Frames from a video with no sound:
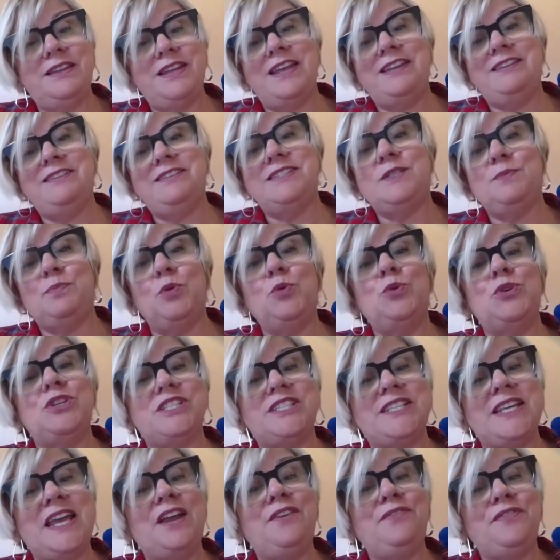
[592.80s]
in
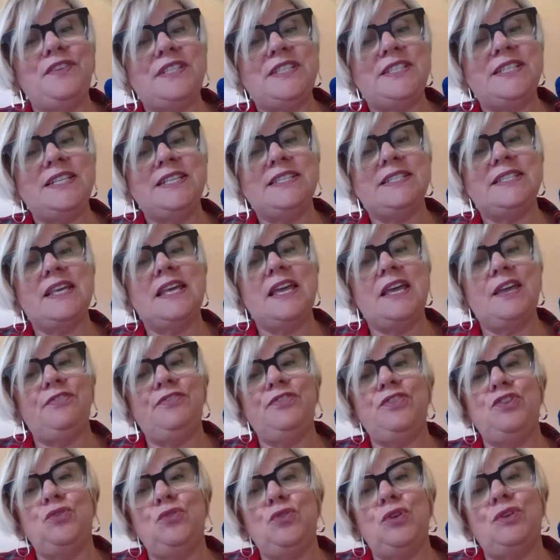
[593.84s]
support services, that
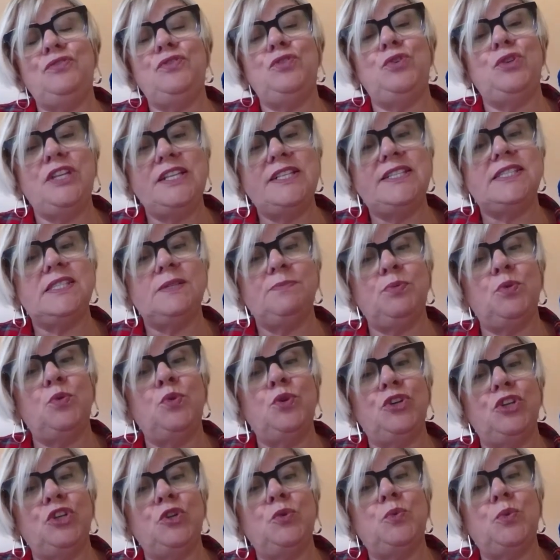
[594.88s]
if you need
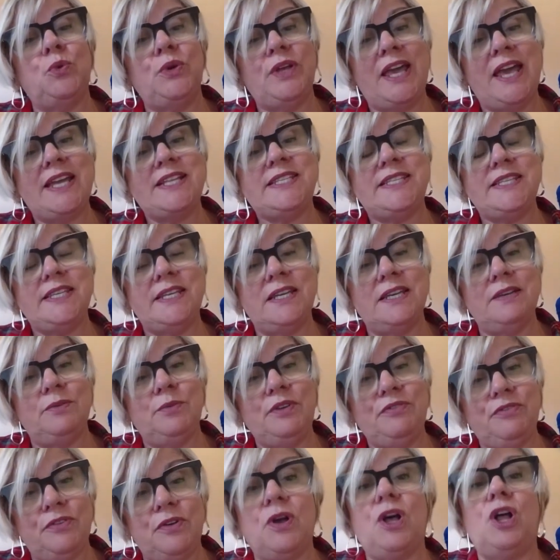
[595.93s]
support, you will get it.
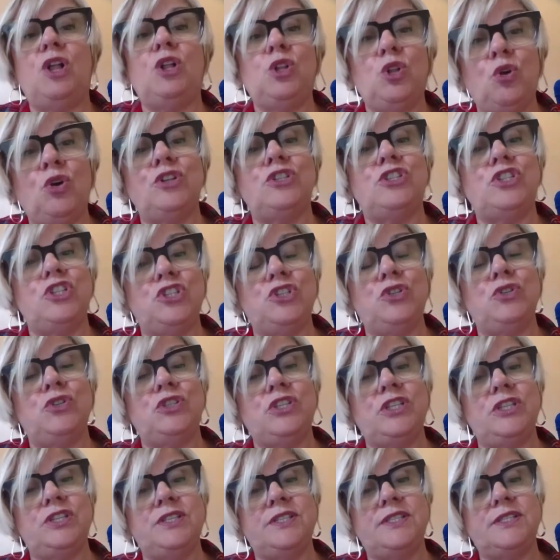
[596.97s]
We've got a lot to do
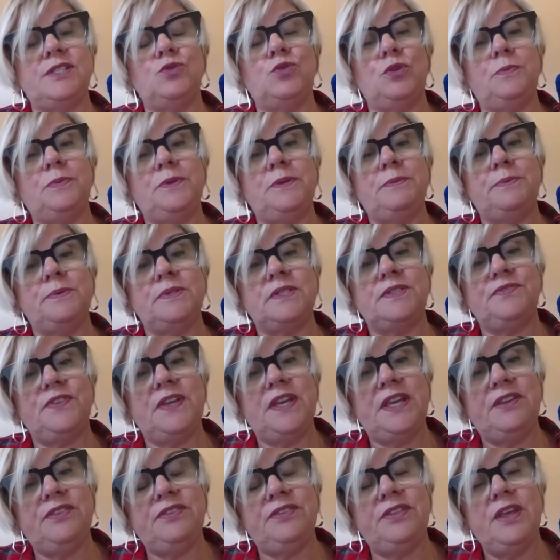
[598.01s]
to restore people's
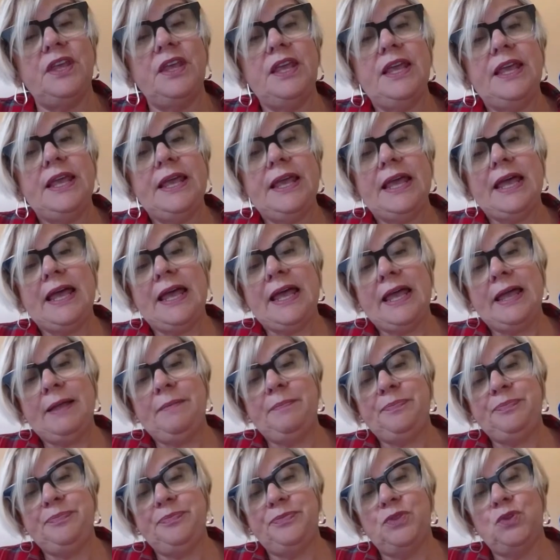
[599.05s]
faith,
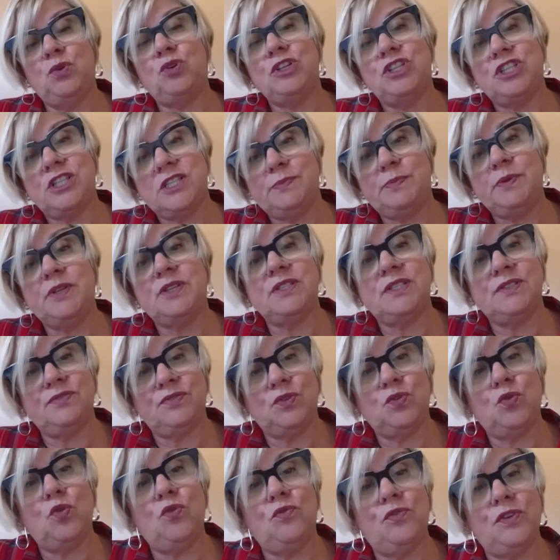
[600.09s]
not just because
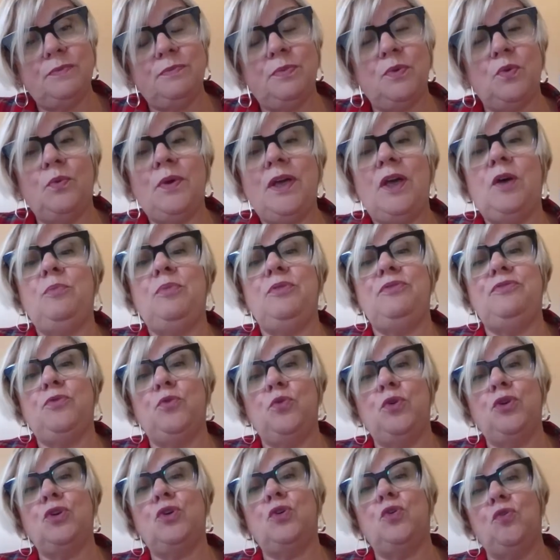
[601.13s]
of COVID, but well
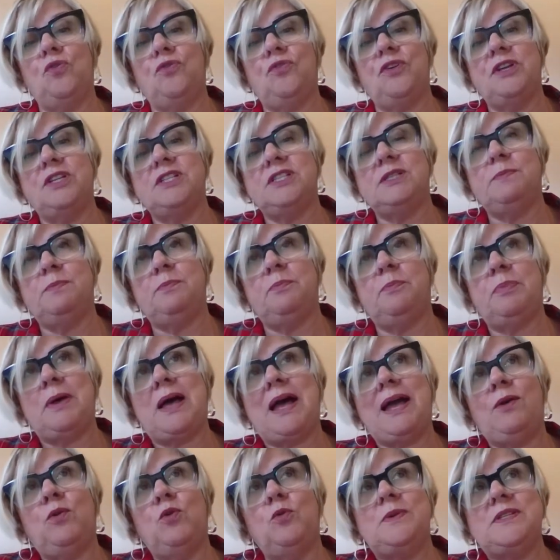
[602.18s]
before COVID.
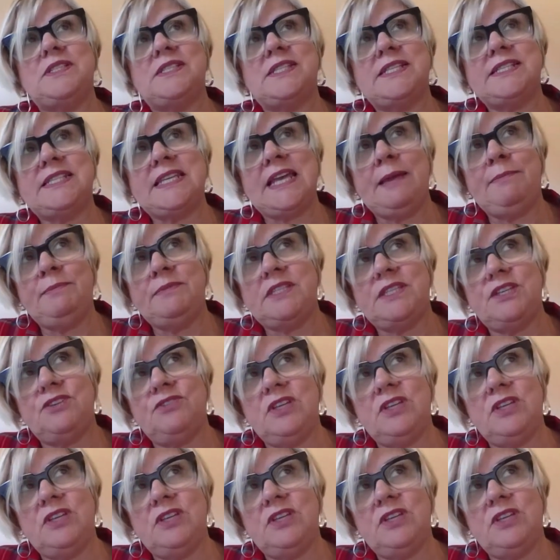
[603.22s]
But I hope it's a time